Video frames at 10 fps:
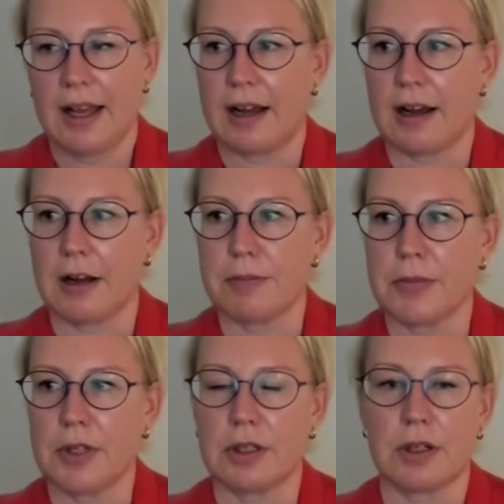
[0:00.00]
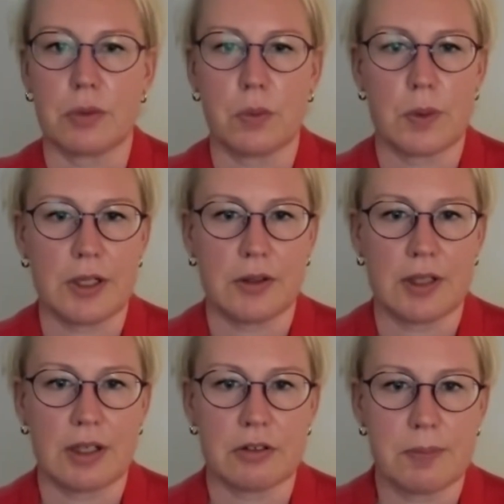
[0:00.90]
When you
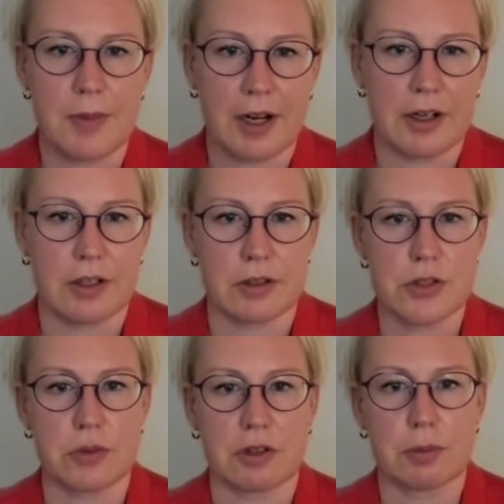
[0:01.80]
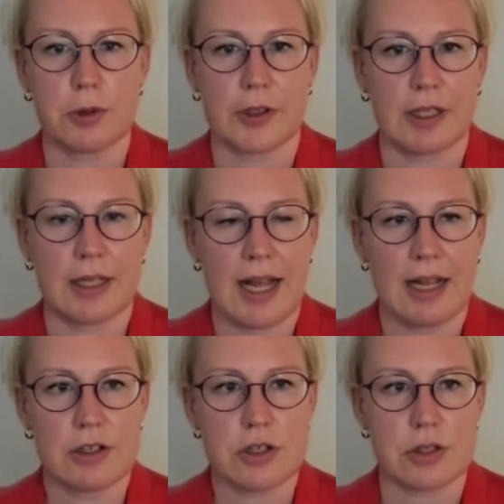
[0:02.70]
think of barriers to entrepreneurial
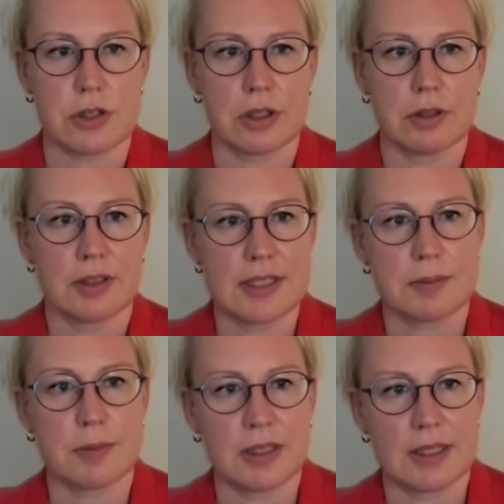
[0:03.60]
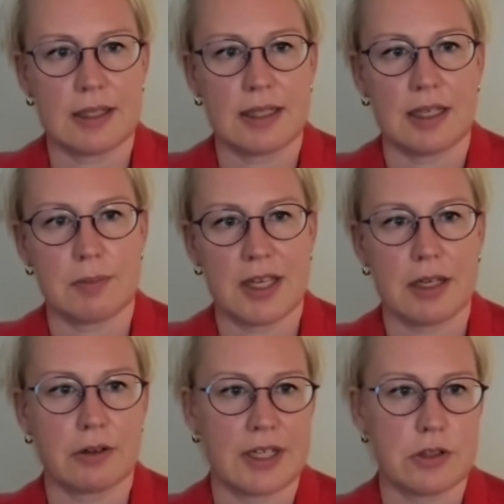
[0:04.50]
action, disability may
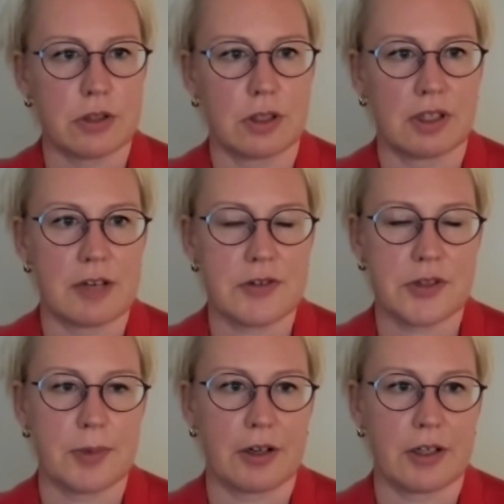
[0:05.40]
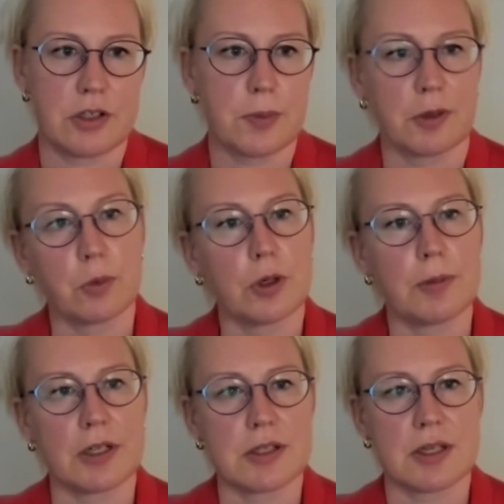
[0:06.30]
create certain types of barriers, but what
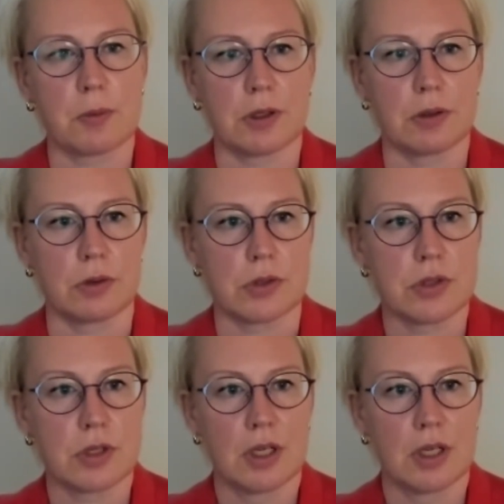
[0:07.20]
about someone who's,